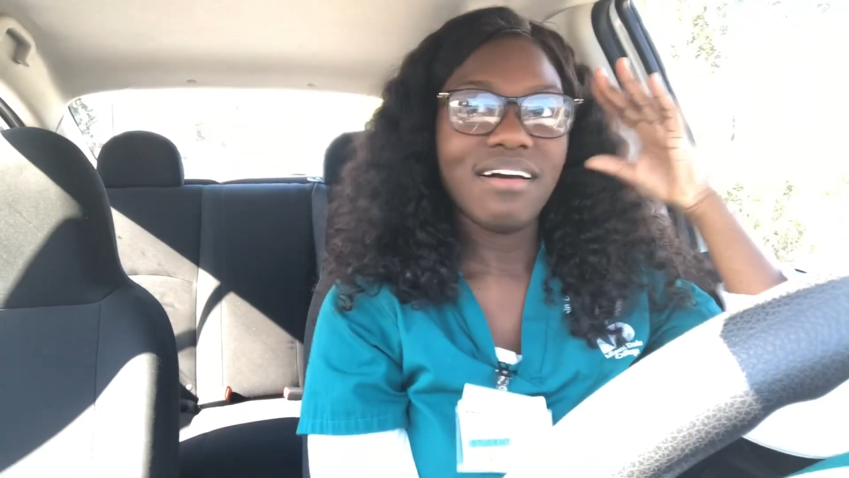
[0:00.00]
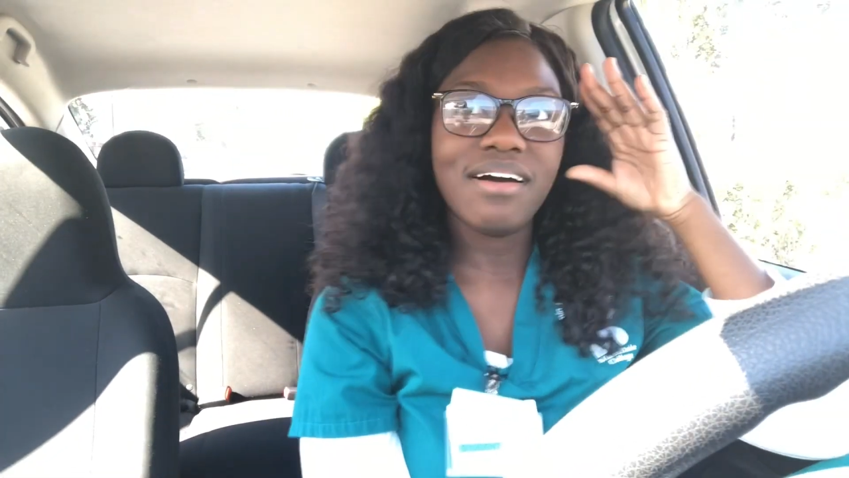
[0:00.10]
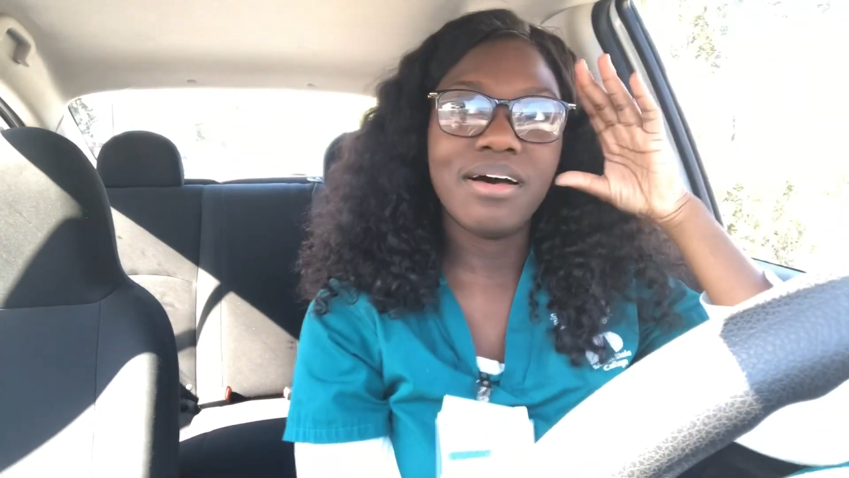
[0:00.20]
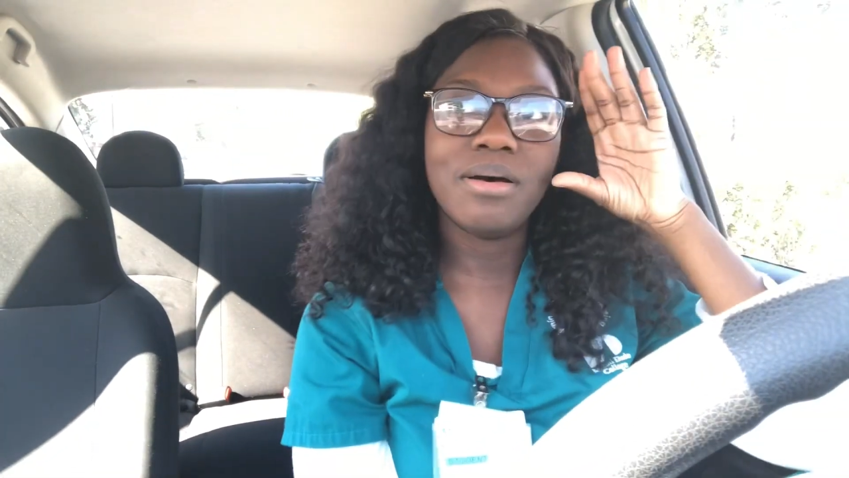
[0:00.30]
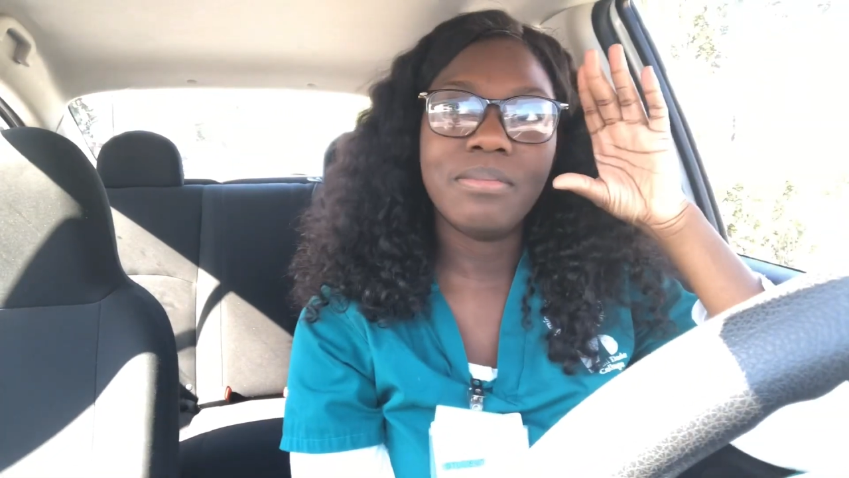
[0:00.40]

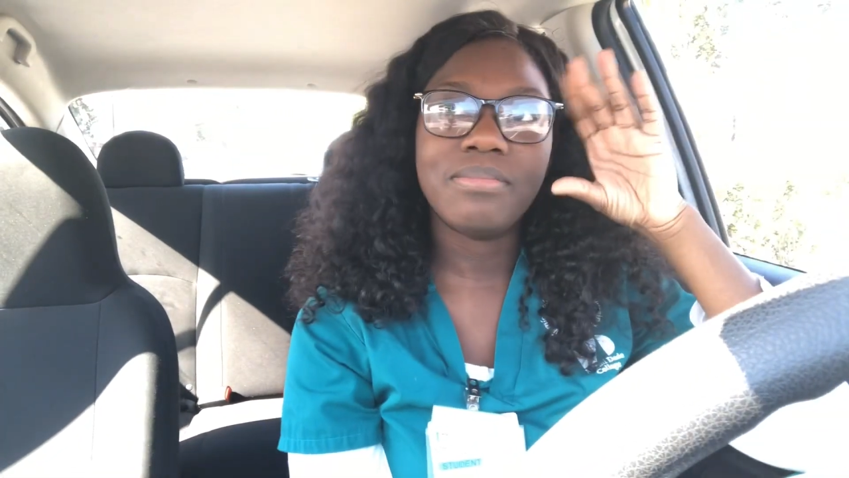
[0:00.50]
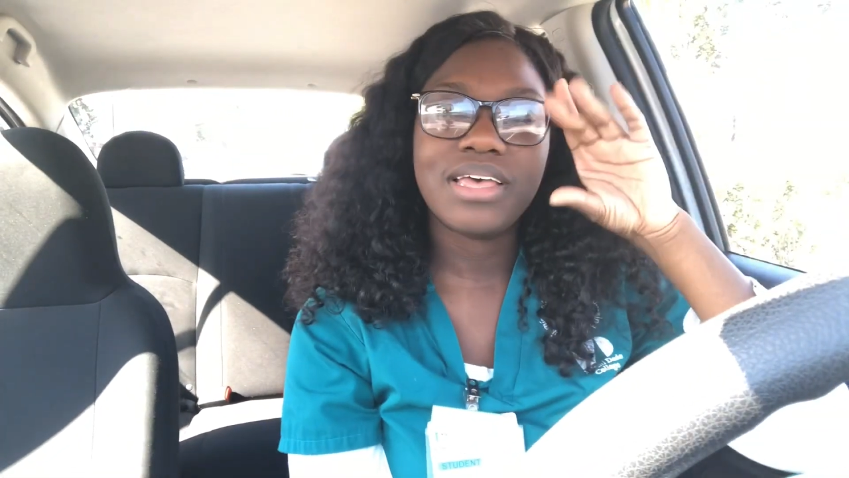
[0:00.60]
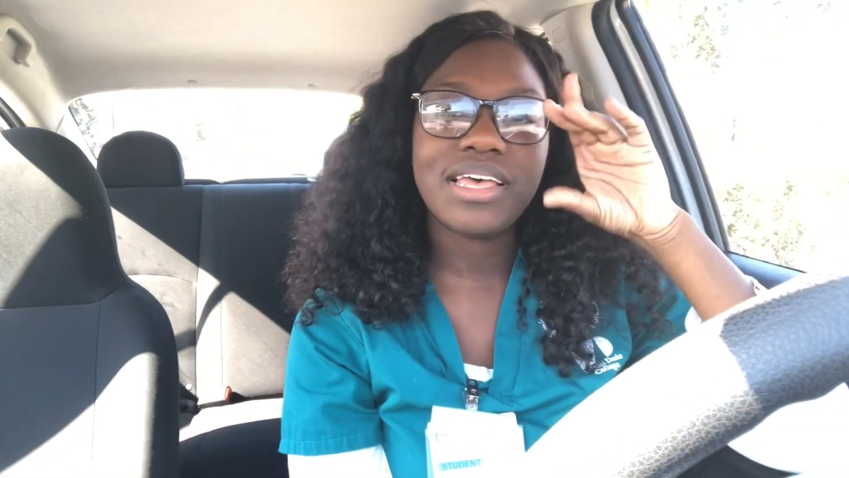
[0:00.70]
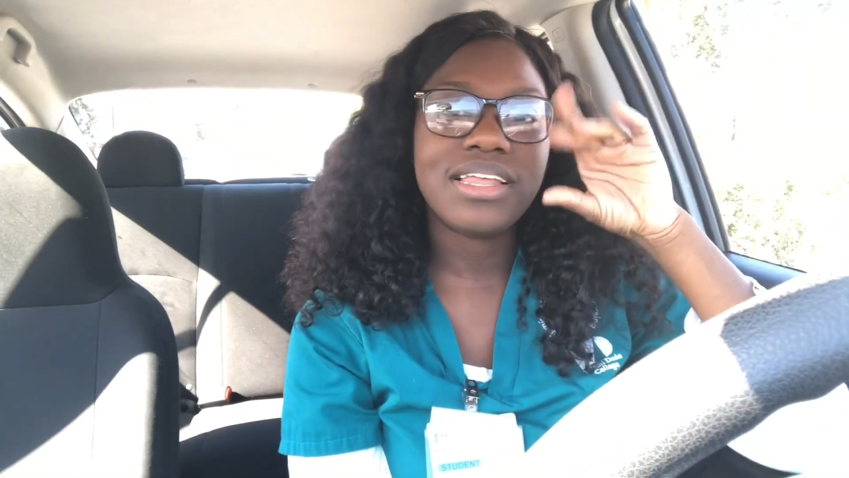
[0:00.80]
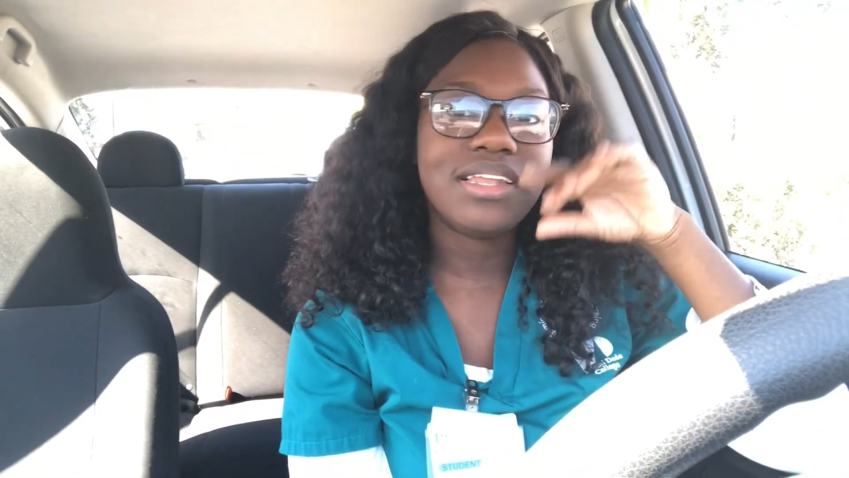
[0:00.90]
Um,
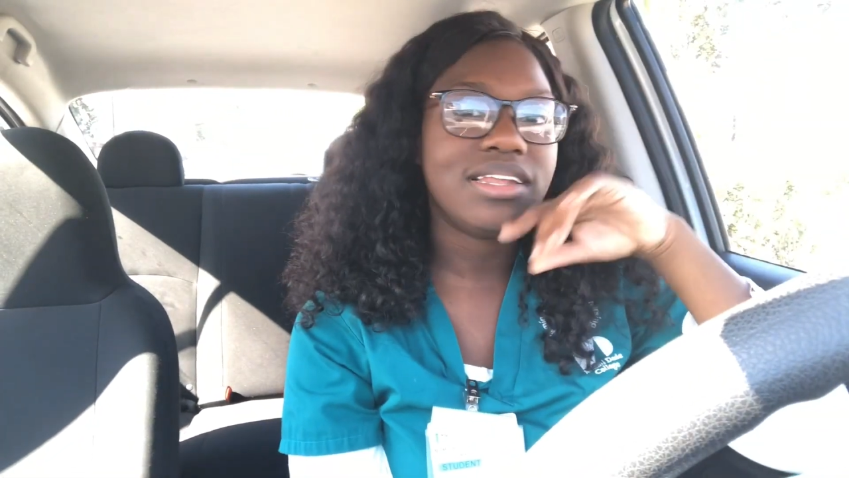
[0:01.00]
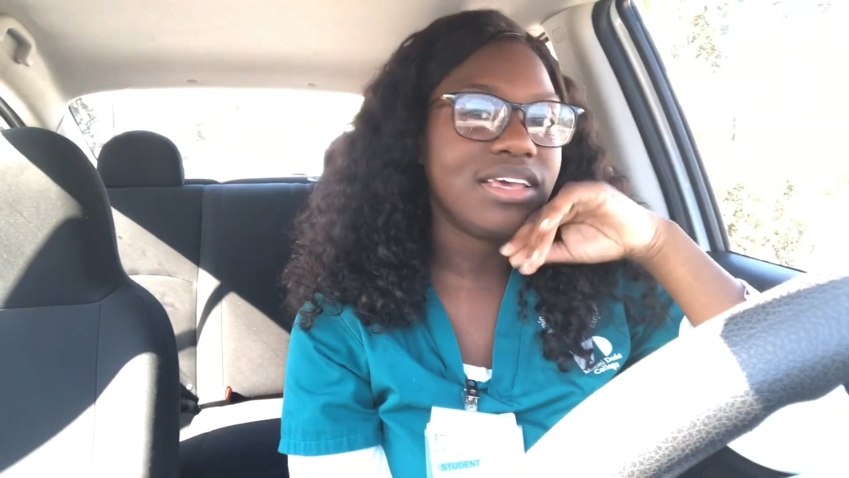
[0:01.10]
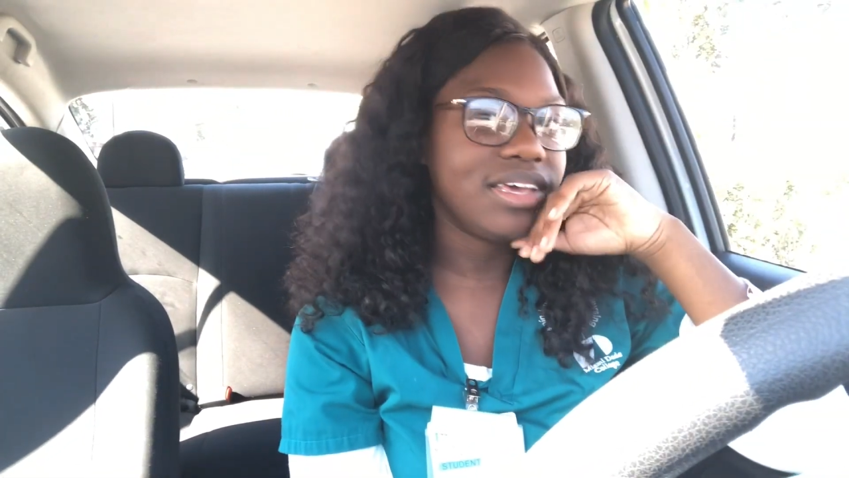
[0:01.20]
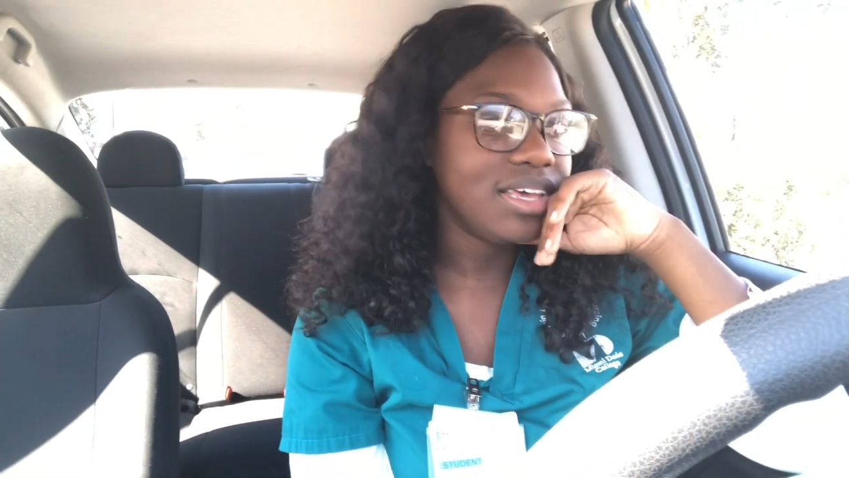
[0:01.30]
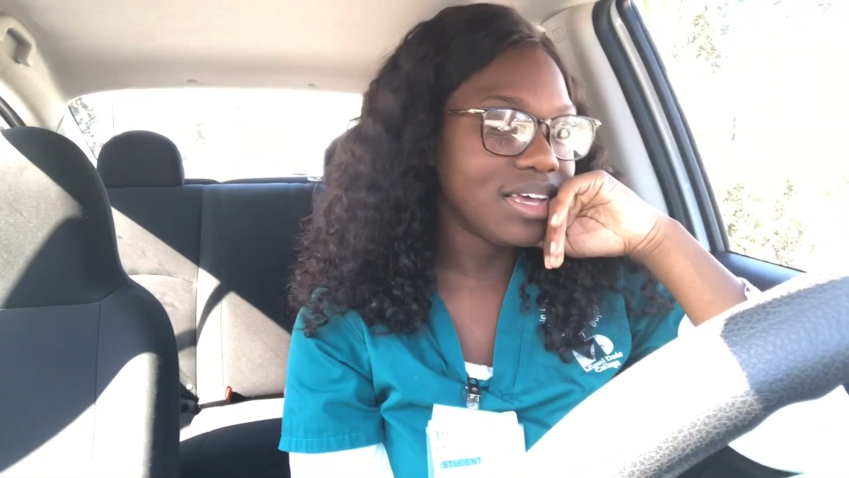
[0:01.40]
and
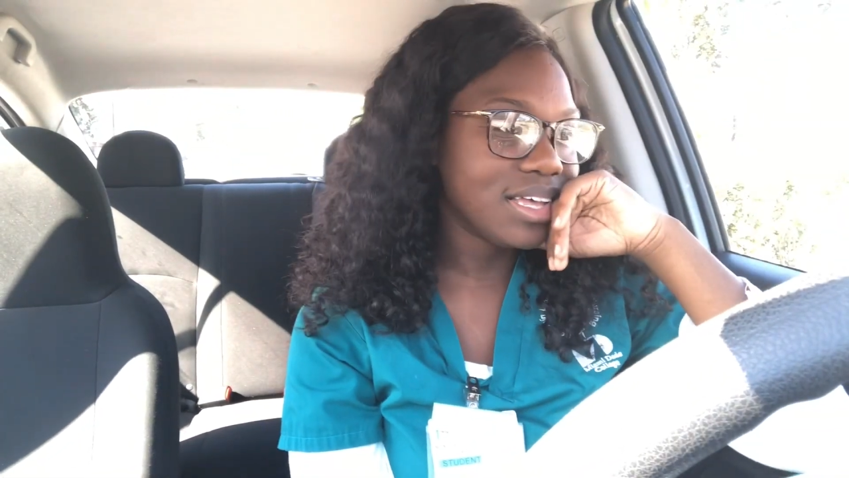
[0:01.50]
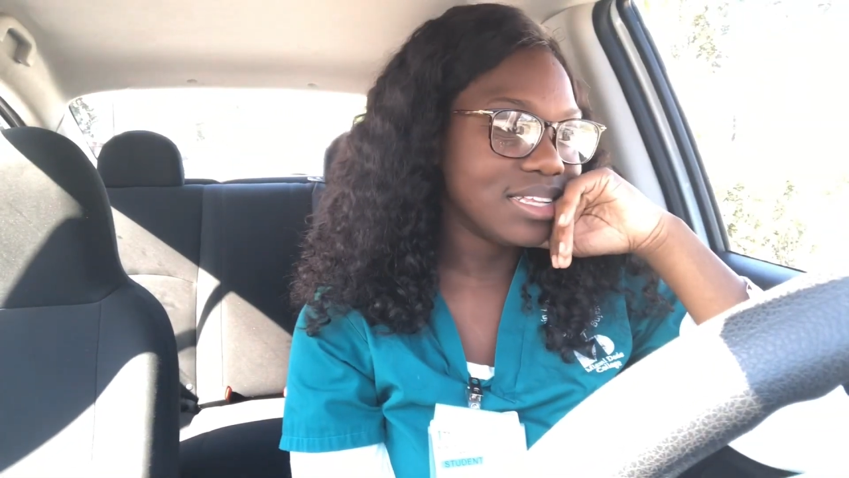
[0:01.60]
it